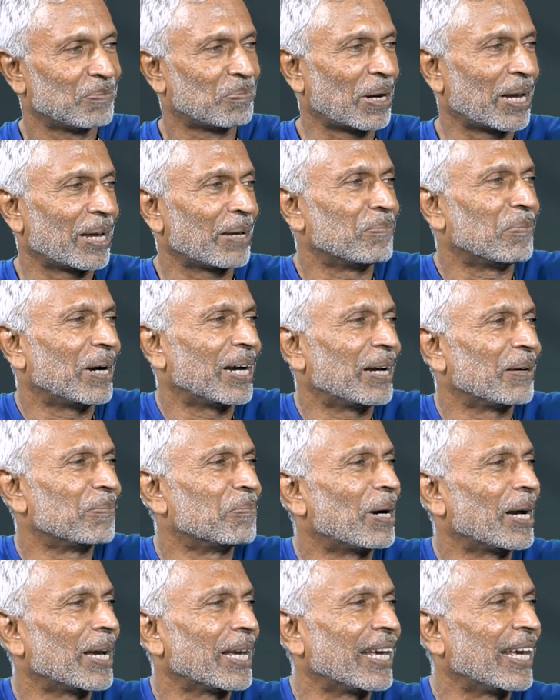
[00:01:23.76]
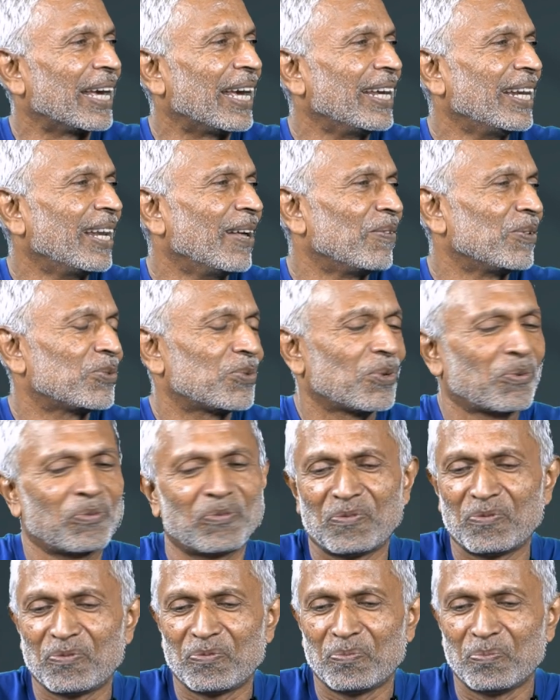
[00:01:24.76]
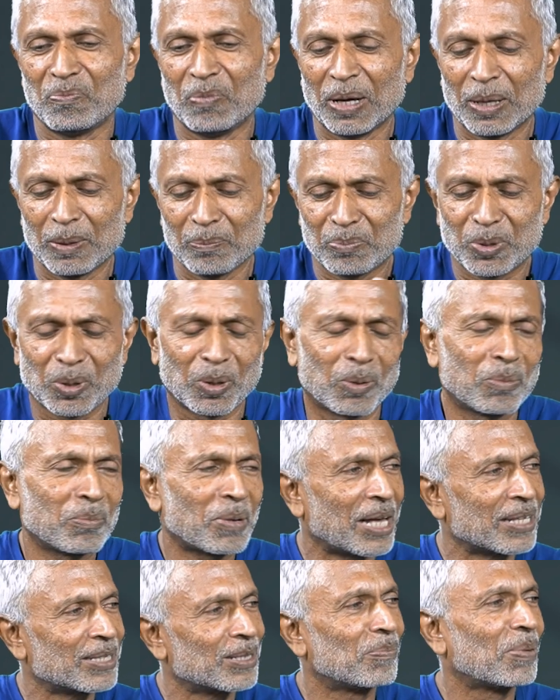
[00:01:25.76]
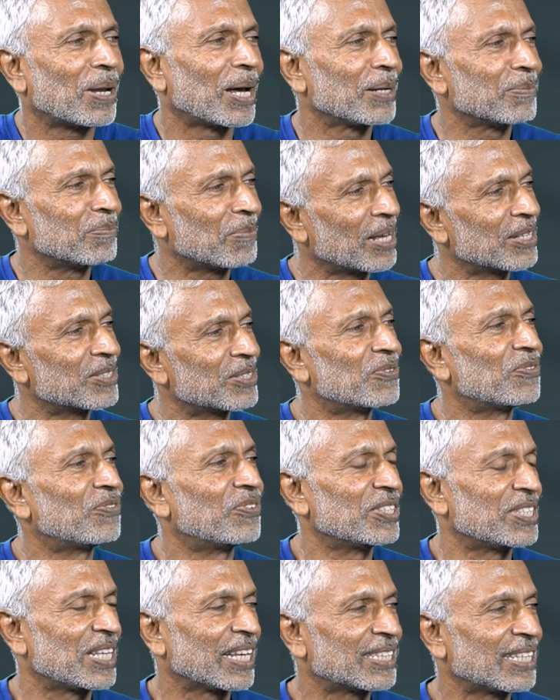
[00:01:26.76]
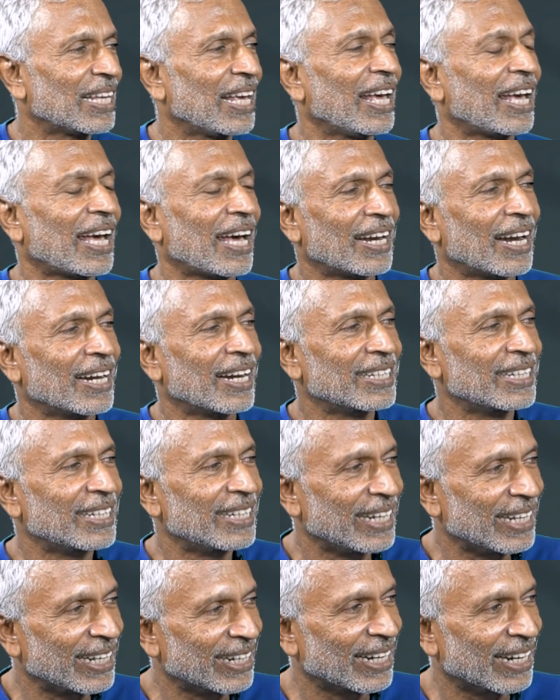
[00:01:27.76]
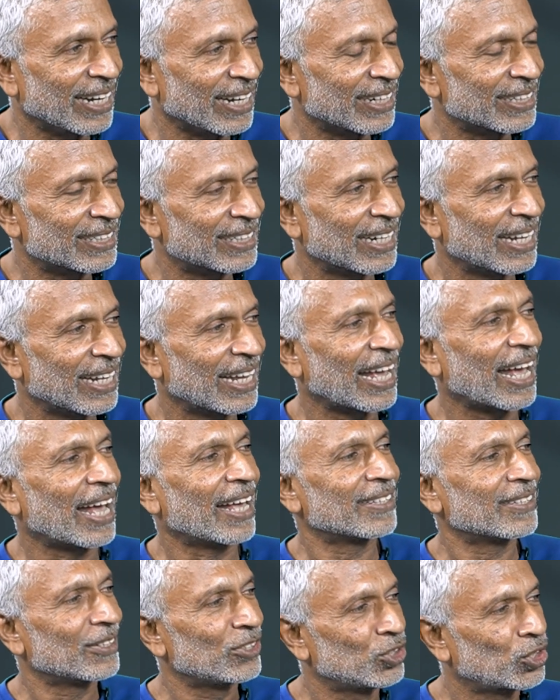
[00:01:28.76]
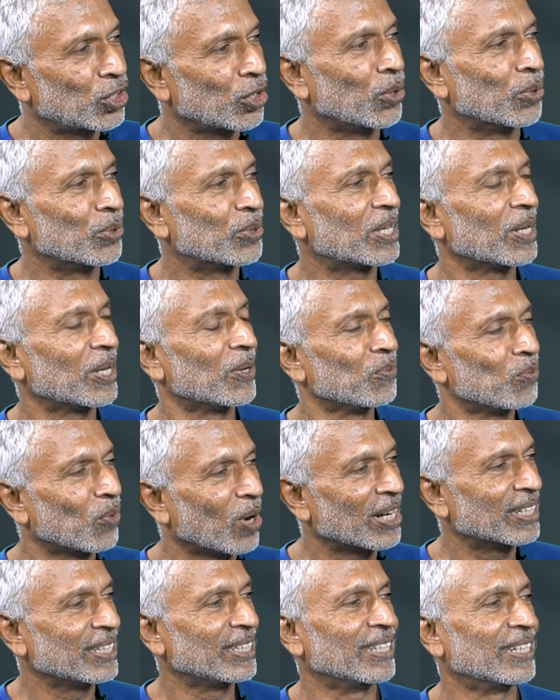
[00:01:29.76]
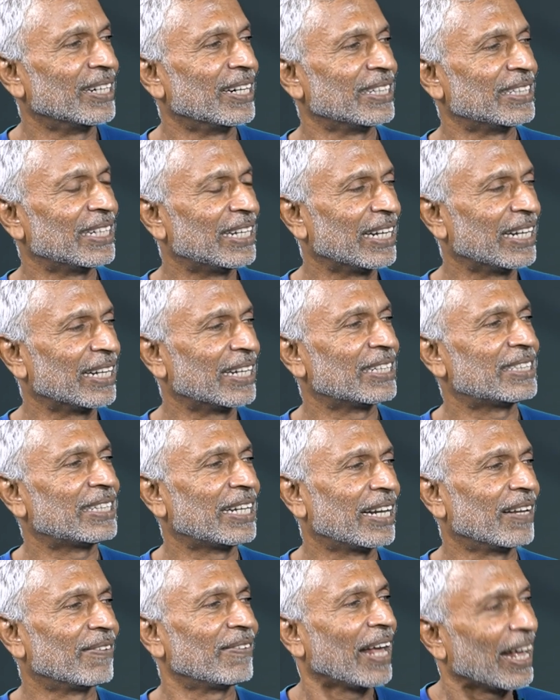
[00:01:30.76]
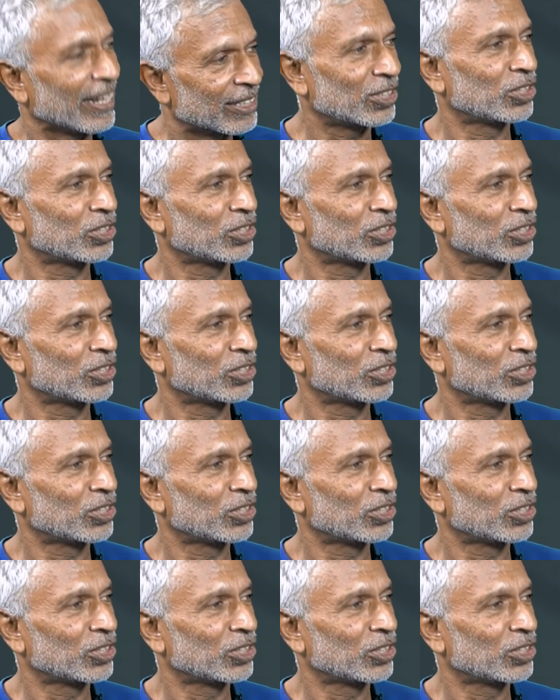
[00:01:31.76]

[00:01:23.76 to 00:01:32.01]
My A levels of pure maths, applied maths, physics, and I did English as a joke. In 1 year, I did English A level as a